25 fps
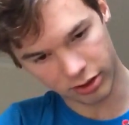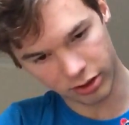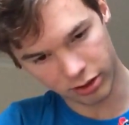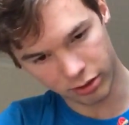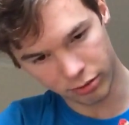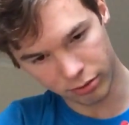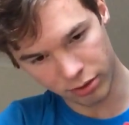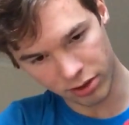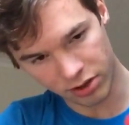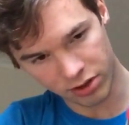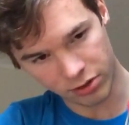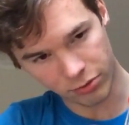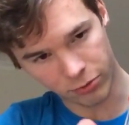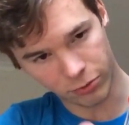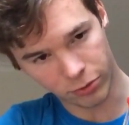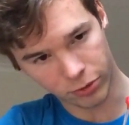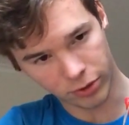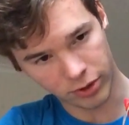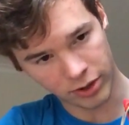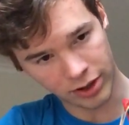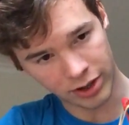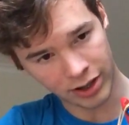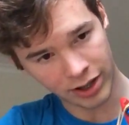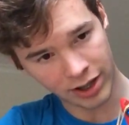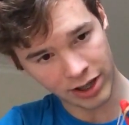the reason
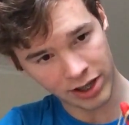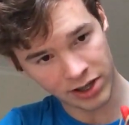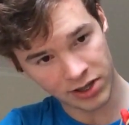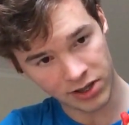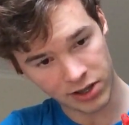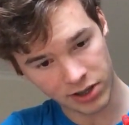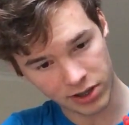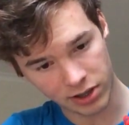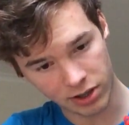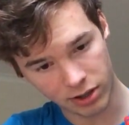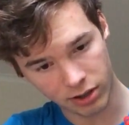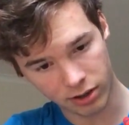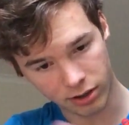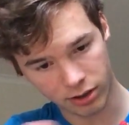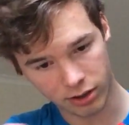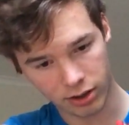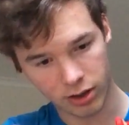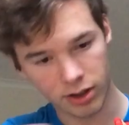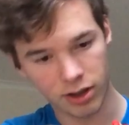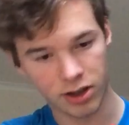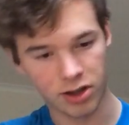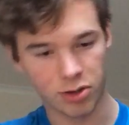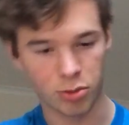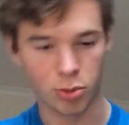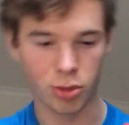for the elastic
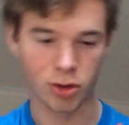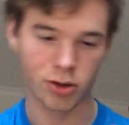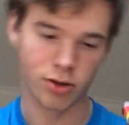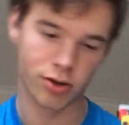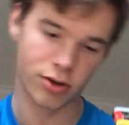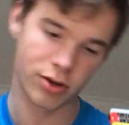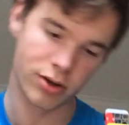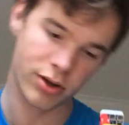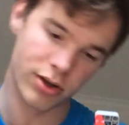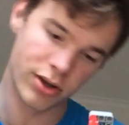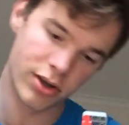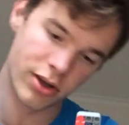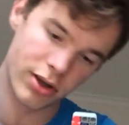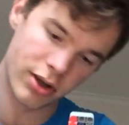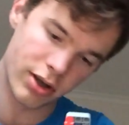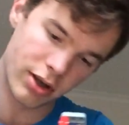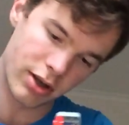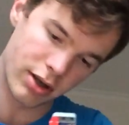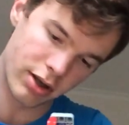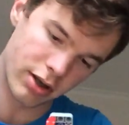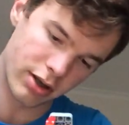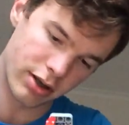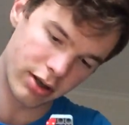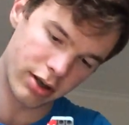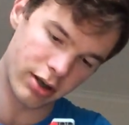is because
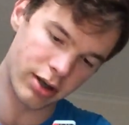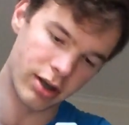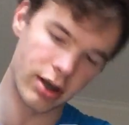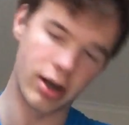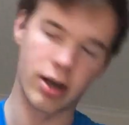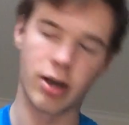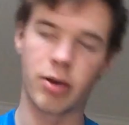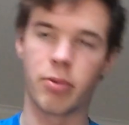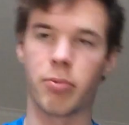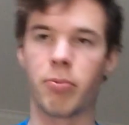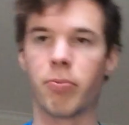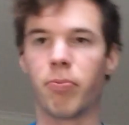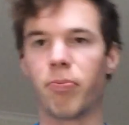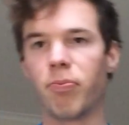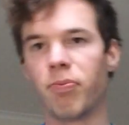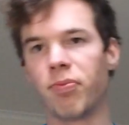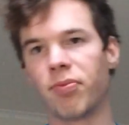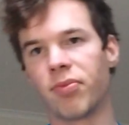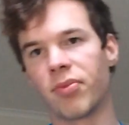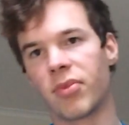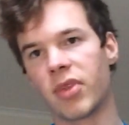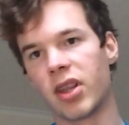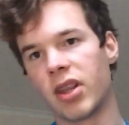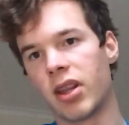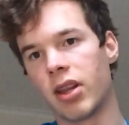
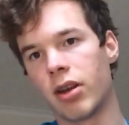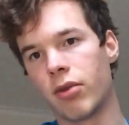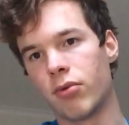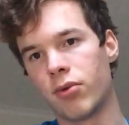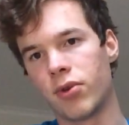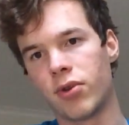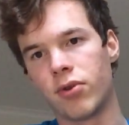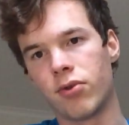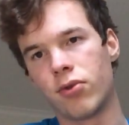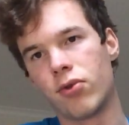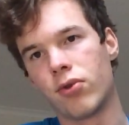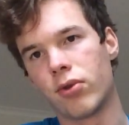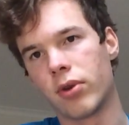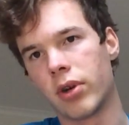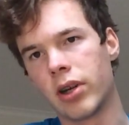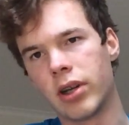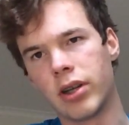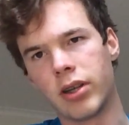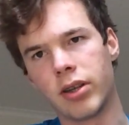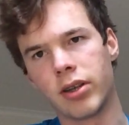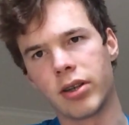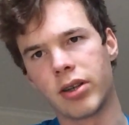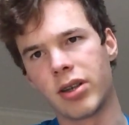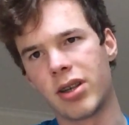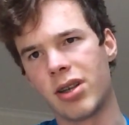that was to try
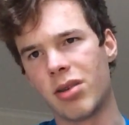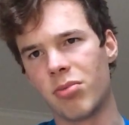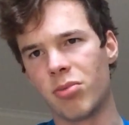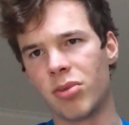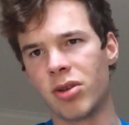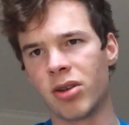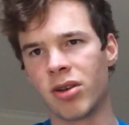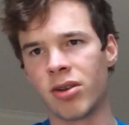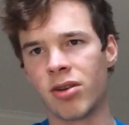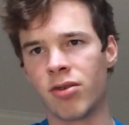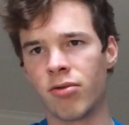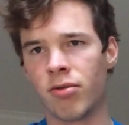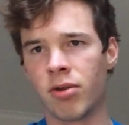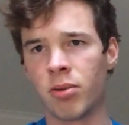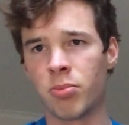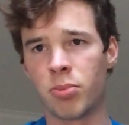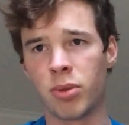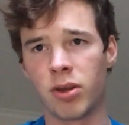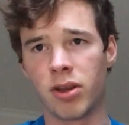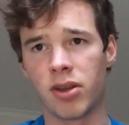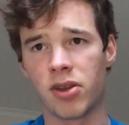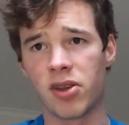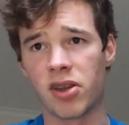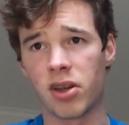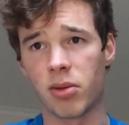and keep the grip
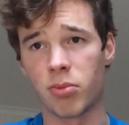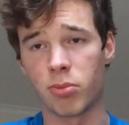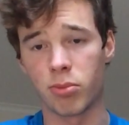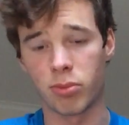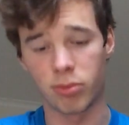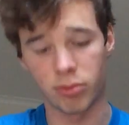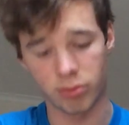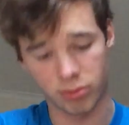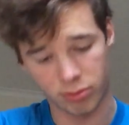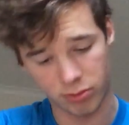in the same